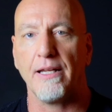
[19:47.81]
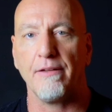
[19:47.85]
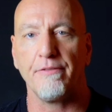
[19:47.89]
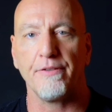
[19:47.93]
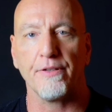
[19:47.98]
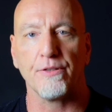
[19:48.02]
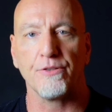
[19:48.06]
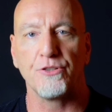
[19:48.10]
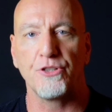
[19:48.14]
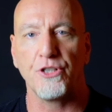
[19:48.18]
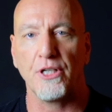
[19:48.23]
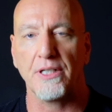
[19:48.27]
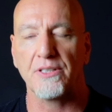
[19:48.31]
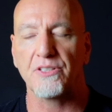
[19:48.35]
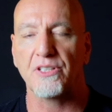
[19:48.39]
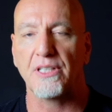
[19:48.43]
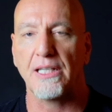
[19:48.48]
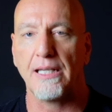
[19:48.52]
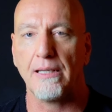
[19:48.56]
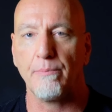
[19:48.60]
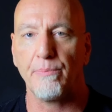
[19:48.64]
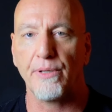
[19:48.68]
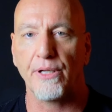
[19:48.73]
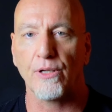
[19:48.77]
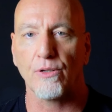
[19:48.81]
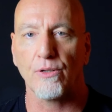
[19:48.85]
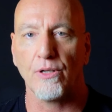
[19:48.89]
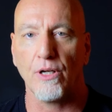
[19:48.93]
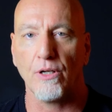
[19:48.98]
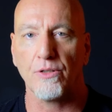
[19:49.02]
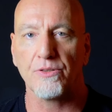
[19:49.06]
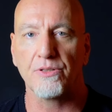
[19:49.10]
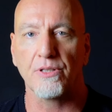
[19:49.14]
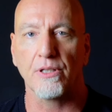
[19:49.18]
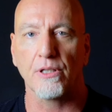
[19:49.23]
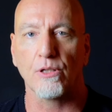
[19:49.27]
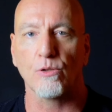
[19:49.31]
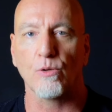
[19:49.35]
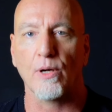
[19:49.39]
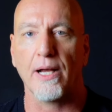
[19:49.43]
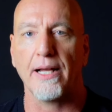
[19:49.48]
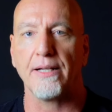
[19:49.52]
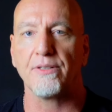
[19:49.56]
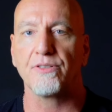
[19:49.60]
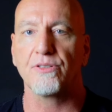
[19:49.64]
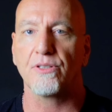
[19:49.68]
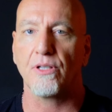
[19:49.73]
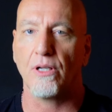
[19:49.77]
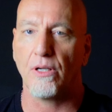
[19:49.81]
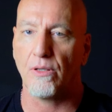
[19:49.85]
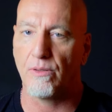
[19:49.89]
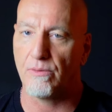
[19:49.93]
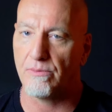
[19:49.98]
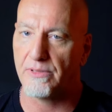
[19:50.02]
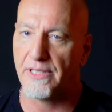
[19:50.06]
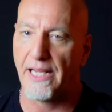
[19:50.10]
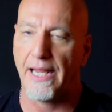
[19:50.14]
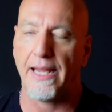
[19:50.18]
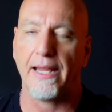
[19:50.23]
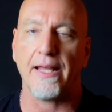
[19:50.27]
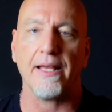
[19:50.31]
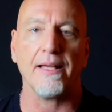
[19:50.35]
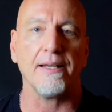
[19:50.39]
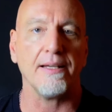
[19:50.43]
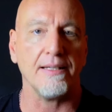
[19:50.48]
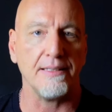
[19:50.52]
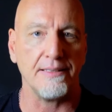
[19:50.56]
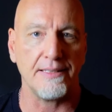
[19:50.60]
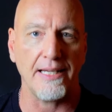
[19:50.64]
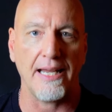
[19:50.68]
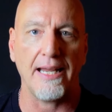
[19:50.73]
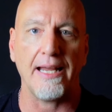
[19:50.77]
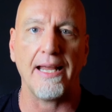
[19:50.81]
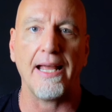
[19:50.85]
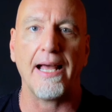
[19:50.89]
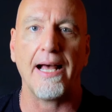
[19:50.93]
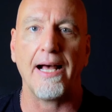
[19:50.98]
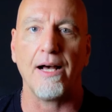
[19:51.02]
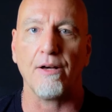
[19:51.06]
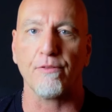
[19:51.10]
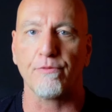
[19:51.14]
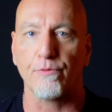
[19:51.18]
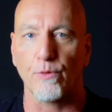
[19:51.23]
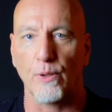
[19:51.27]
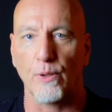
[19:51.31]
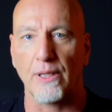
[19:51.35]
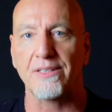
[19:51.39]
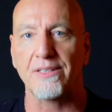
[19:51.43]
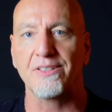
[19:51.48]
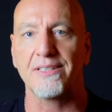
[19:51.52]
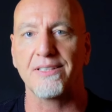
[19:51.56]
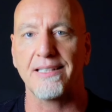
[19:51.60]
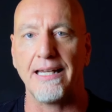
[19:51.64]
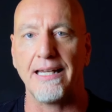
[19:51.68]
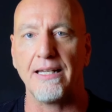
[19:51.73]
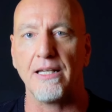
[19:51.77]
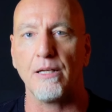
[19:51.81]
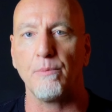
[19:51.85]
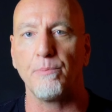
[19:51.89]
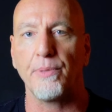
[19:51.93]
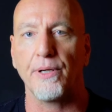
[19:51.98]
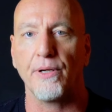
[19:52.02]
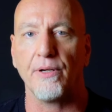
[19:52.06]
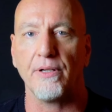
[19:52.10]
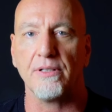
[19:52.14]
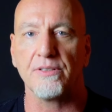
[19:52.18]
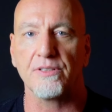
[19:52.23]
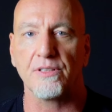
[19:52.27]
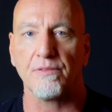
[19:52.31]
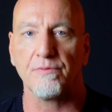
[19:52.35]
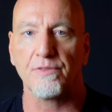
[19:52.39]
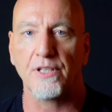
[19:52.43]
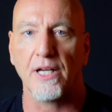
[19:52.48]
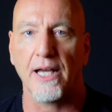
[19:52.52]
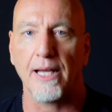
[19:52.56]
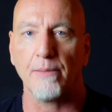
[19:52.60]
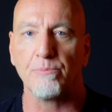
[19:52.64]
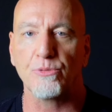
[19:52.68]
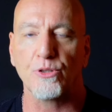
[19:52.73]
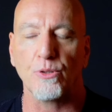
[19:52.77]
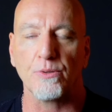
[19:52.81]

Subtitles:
if you're just keeping your nose to the grindstone day in and day out for extended periods of time.